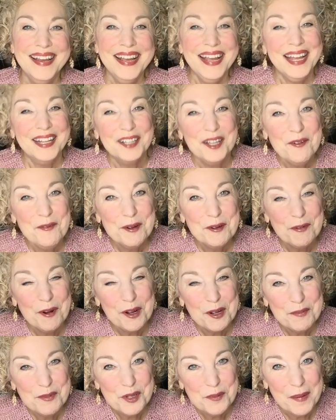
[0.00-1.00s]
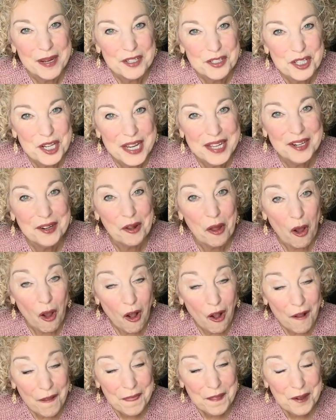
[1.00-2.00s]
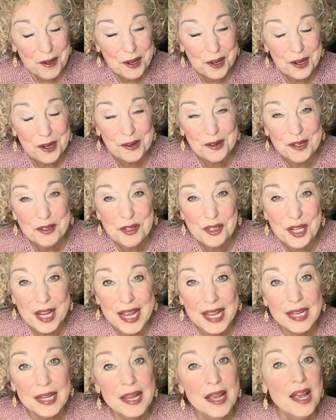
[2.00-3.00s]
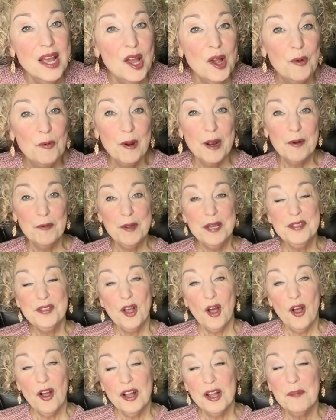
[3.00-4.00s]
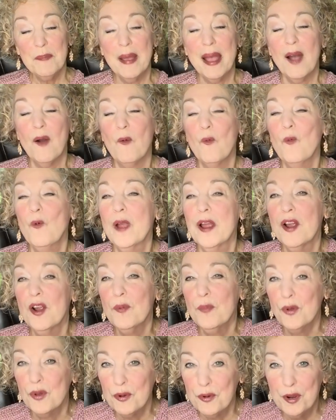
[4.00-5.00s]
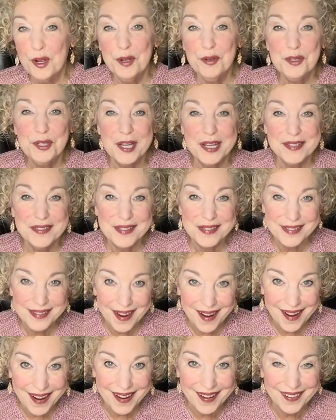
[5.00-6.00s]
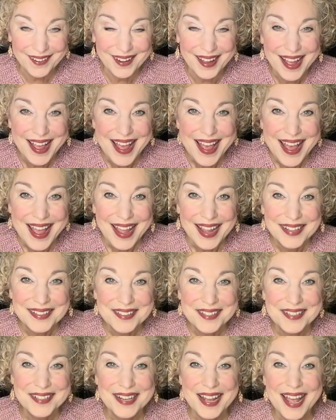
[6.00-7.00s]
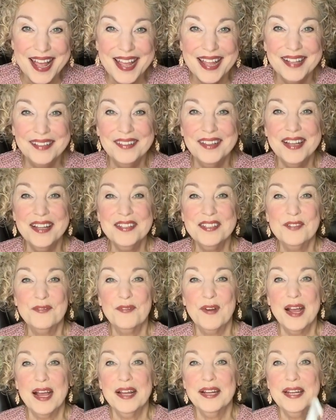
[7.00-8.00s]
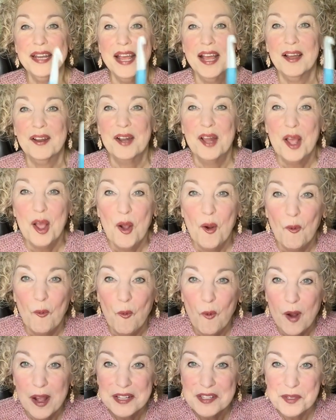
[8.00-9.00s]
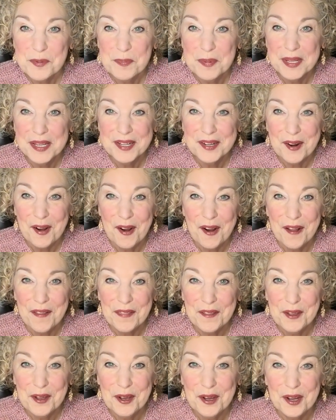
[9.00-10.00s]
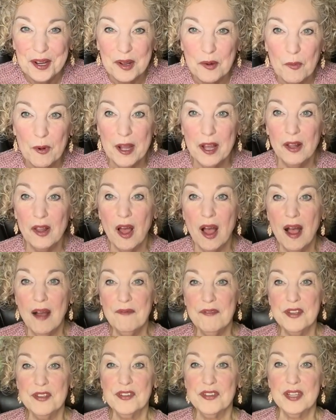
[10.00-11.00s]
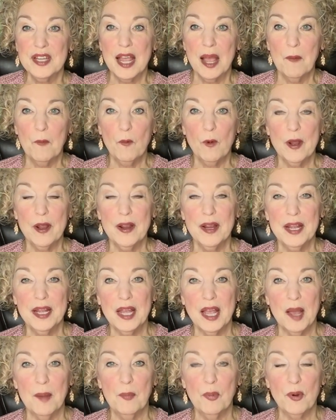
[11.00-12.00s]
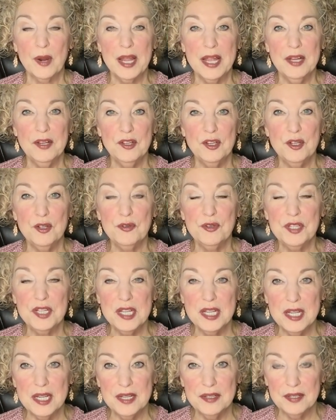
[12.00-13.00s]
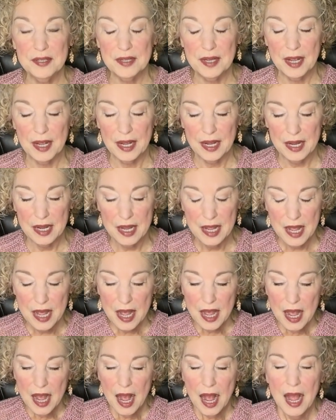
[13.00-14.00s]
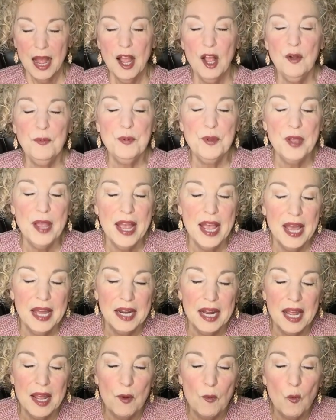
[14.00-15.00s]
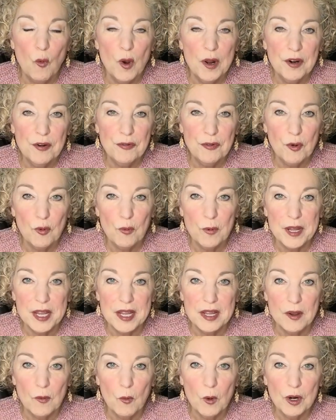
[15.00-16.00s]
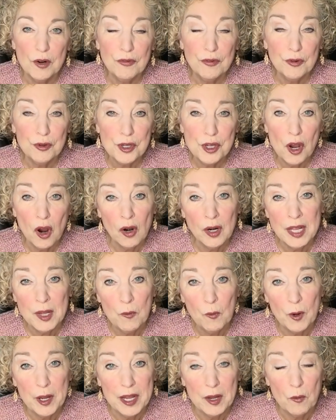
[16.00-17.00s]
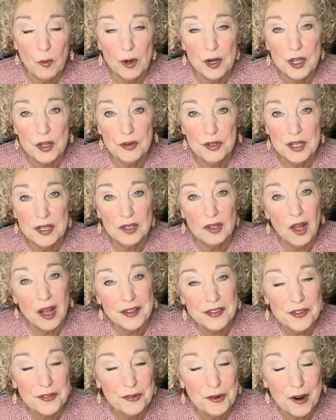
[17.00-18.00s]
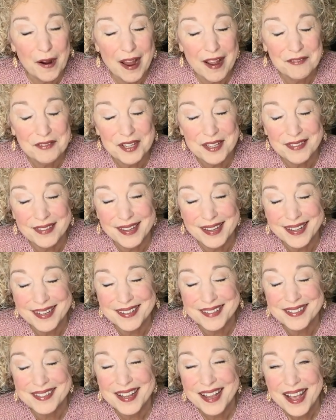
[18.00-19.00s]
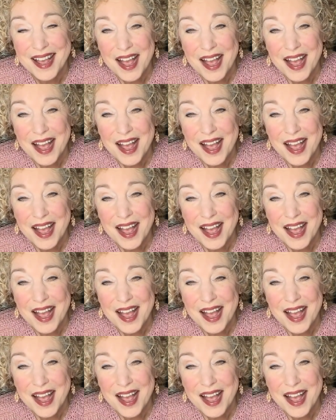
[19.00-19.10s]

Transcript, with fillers: Hello and welcome to my channel On the Hook Crochet, where we talk about wearable crochet style. And today let's find out what's been on the hook. Well, obviously I'm wearing a brand new tee today. I hope you had a wonderful week, a wonderful yarny week where you did lots of crafty things.